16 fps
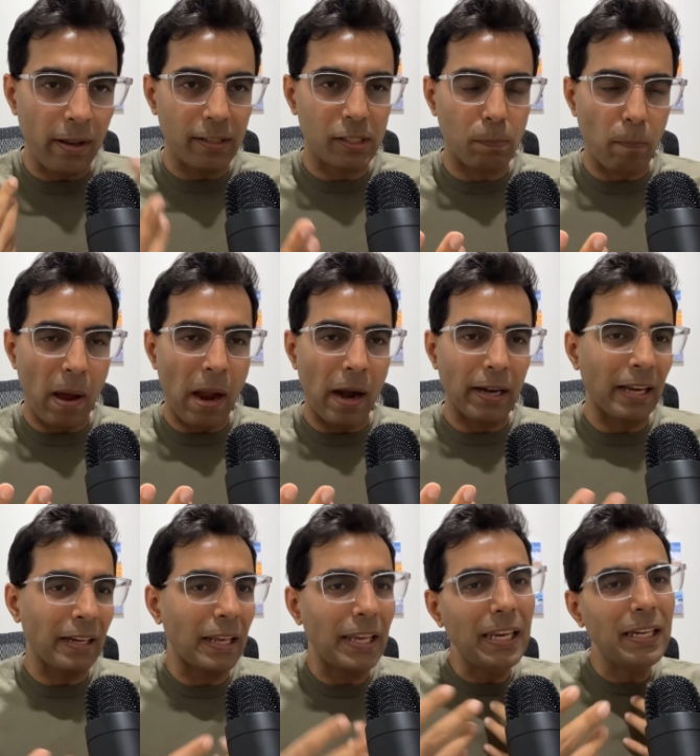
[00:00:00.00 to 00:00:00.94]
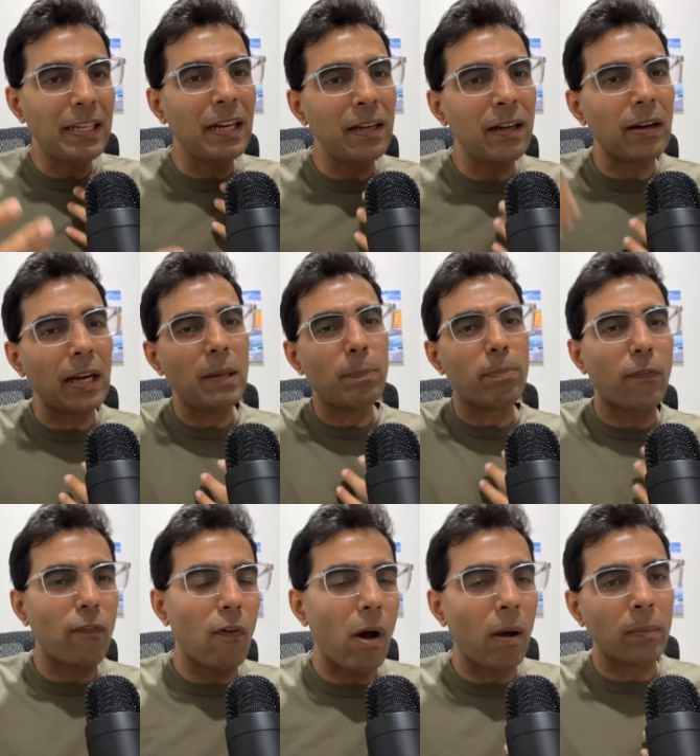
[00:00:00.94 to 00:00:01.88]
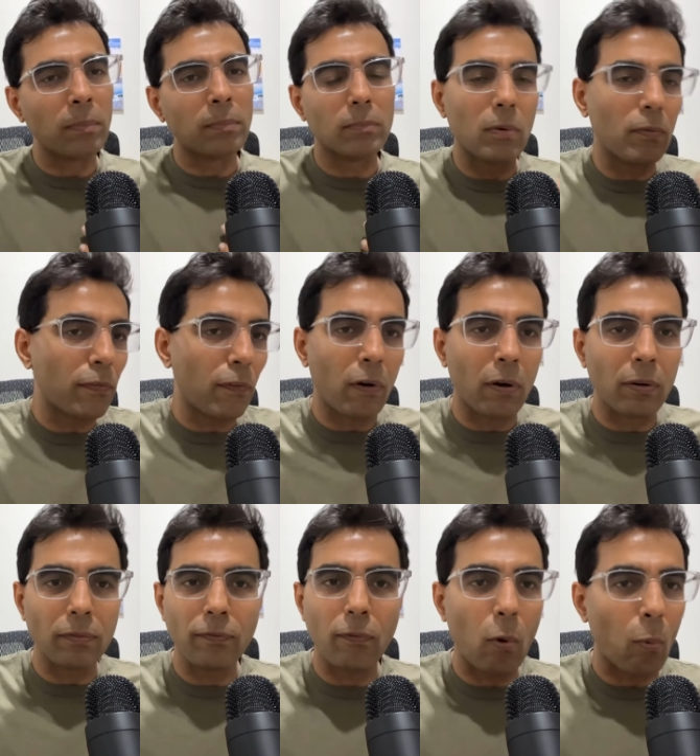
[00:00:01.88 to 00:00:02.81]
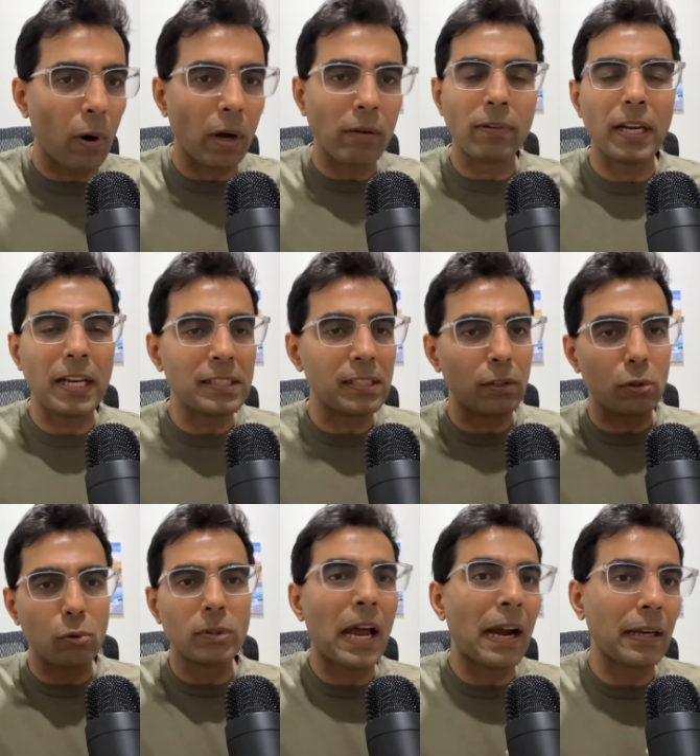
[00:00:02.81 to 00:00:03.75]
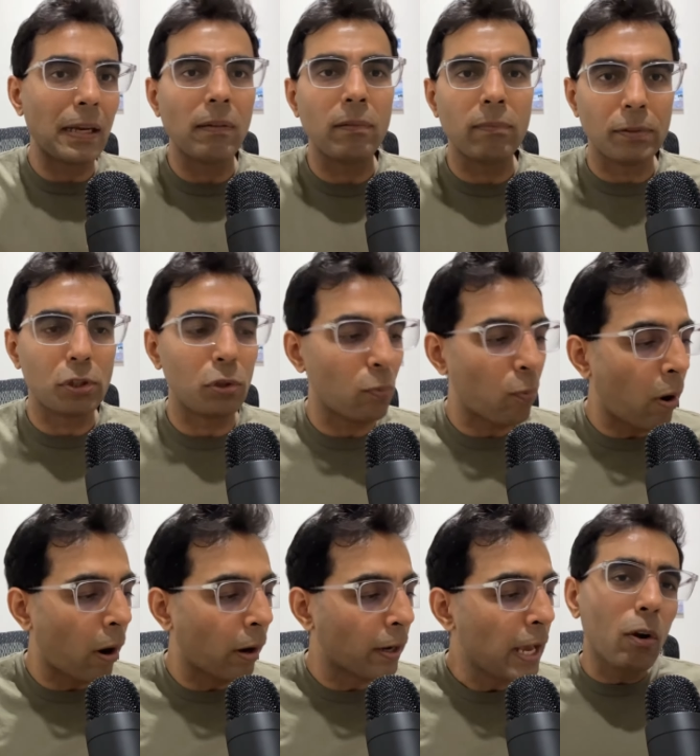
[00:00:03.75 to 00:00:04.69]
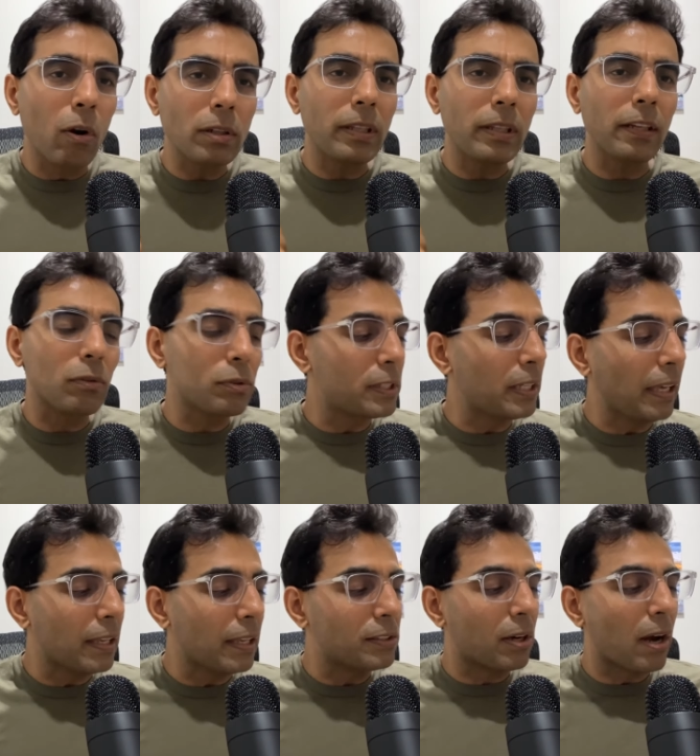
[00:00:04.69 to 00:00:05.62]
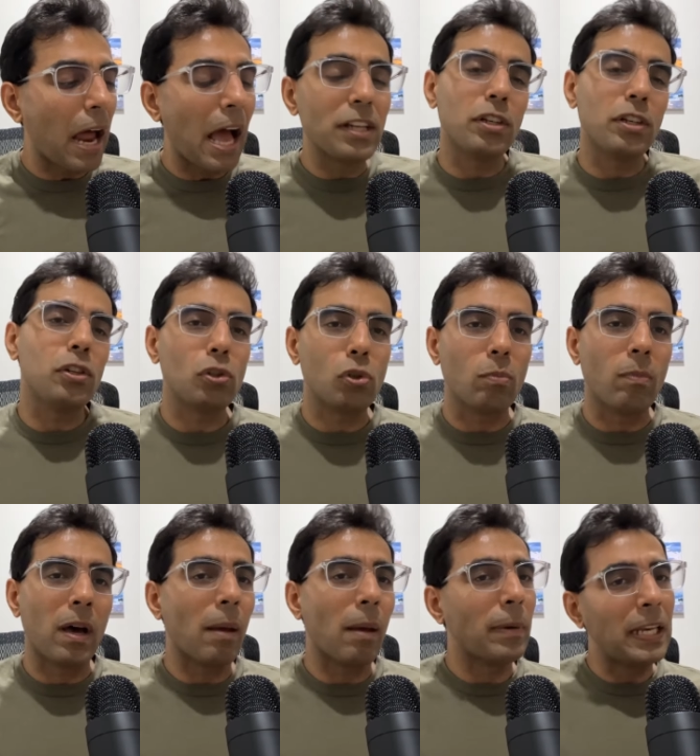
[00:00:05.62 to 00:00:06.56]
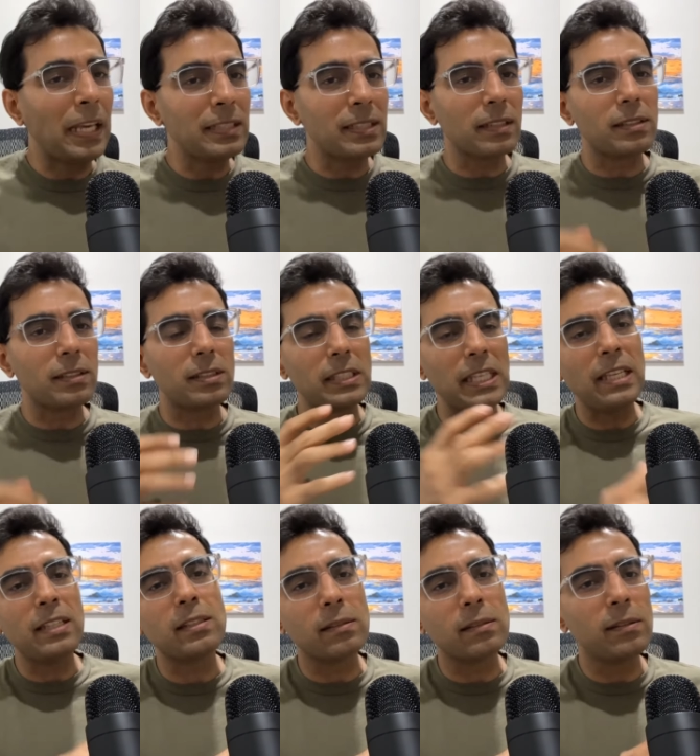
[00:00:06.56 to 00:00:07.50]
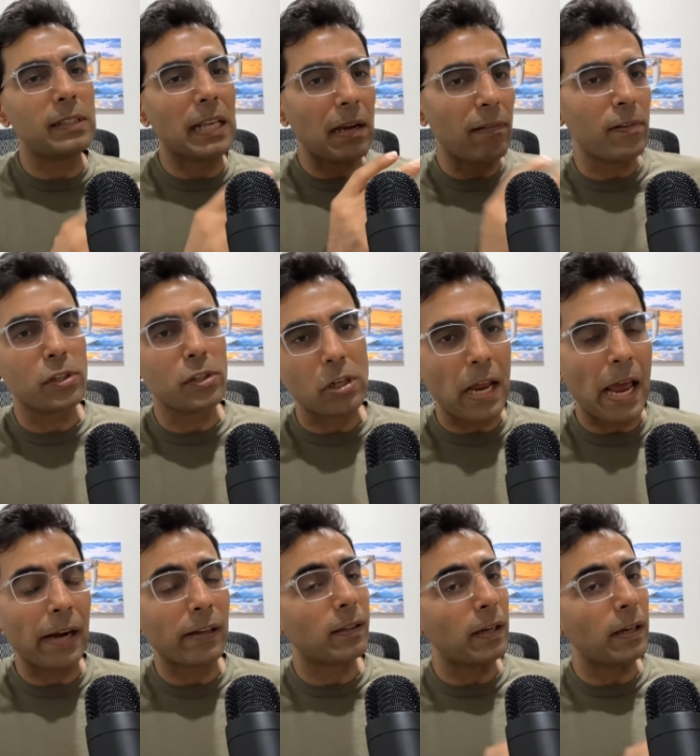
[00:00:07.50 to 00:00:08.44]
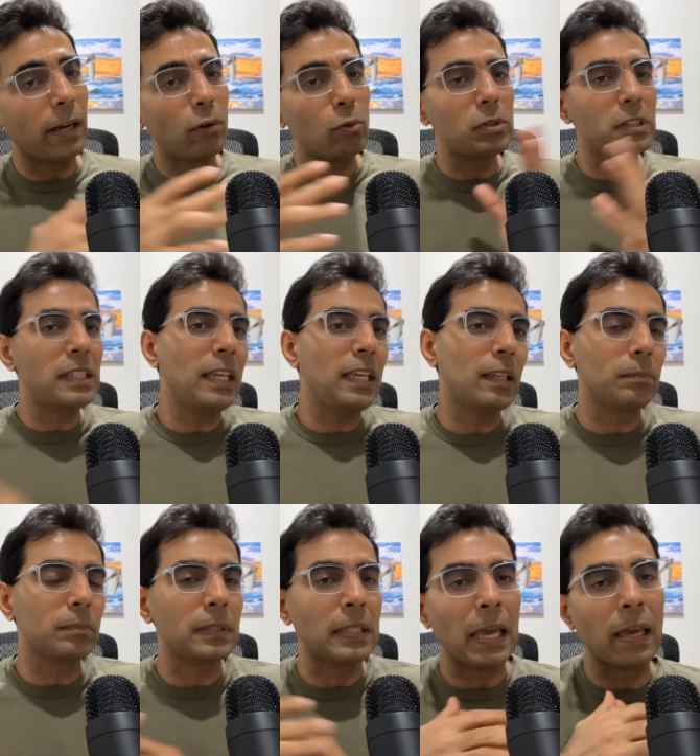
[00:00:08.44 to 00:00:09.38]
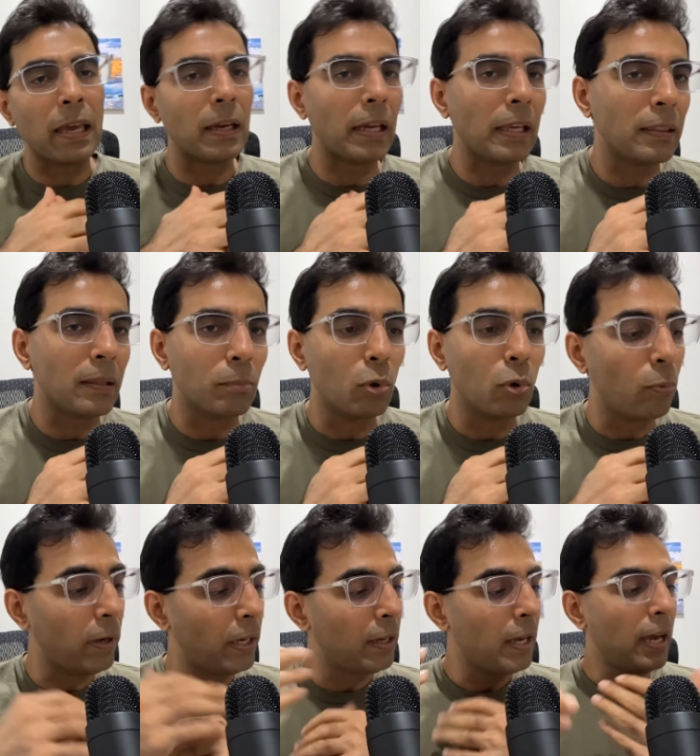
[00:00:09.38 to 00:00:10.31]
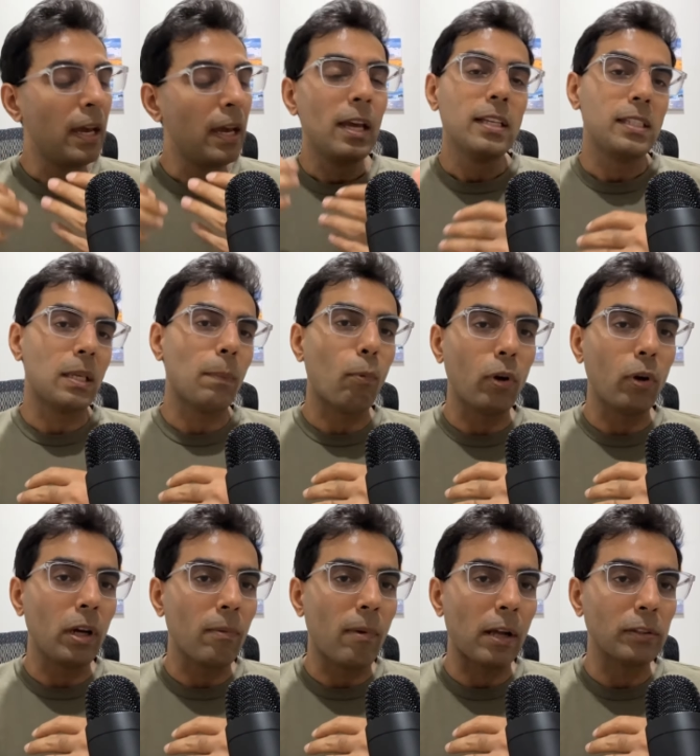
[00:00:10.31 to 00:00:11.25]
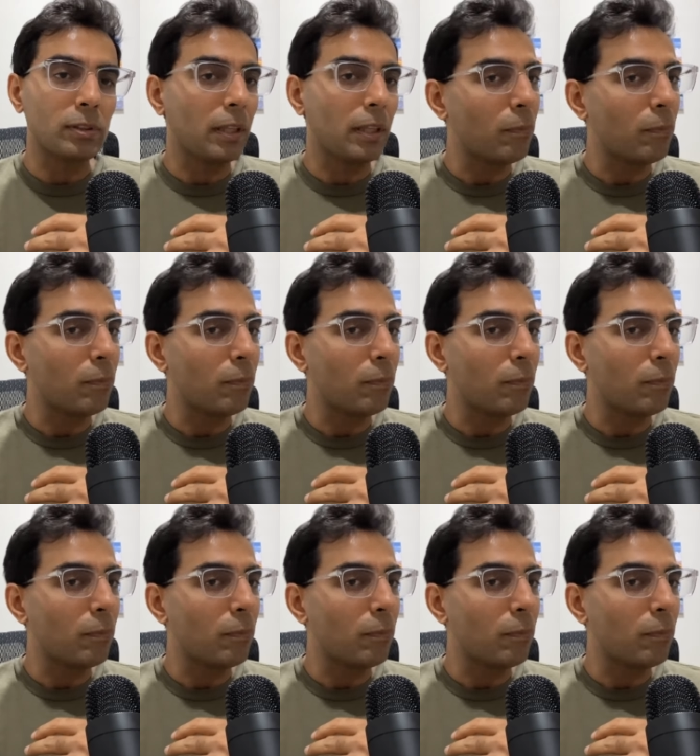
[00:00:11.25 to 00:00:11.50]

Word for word: his part, and he didn't really perform for for whatever reason to that level which you want. Good thing to see is Rajesh Kumar. I mean, he's a seasoned television actor, and to see him there in the movie supporting Nawaz